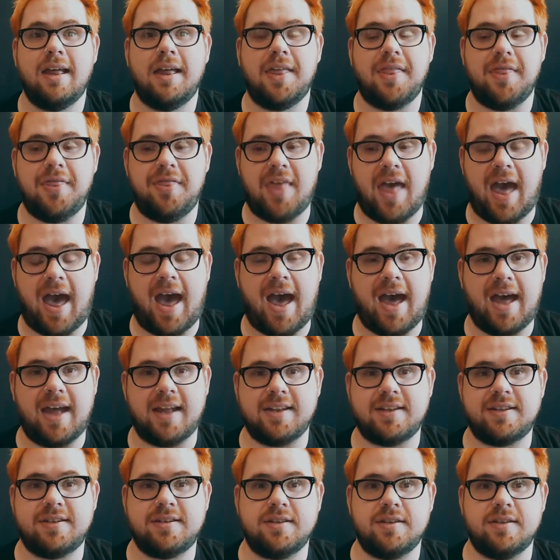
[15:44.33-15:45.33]

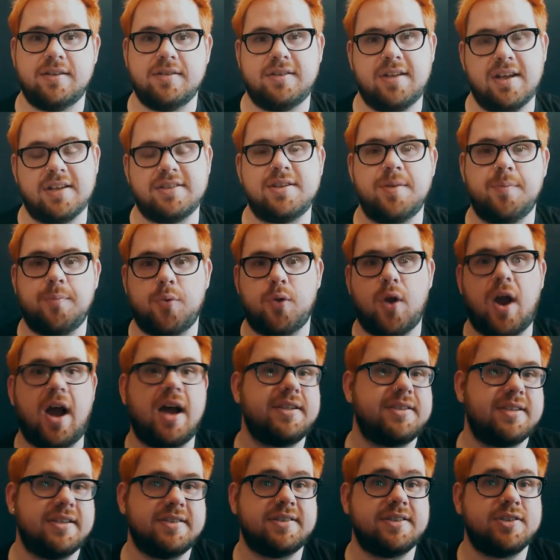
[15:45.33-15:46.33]
that doesn't
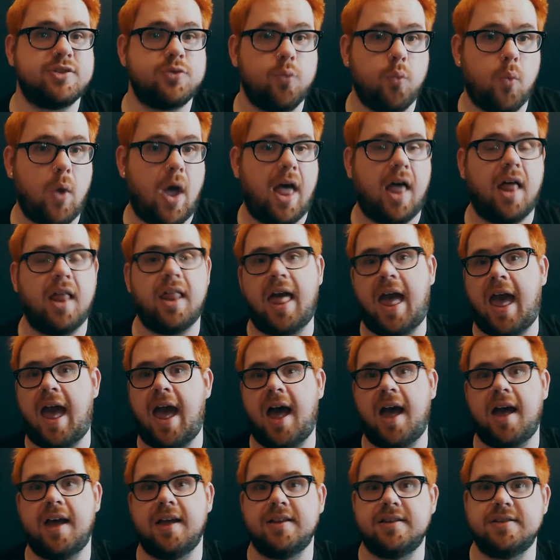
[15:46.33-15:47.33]
process as well
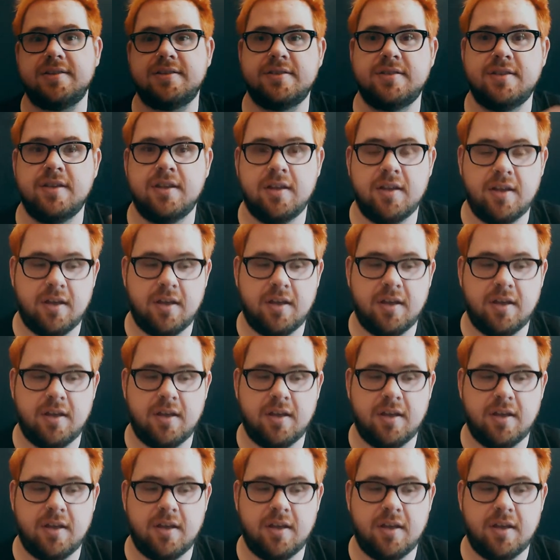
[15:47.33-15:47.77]
as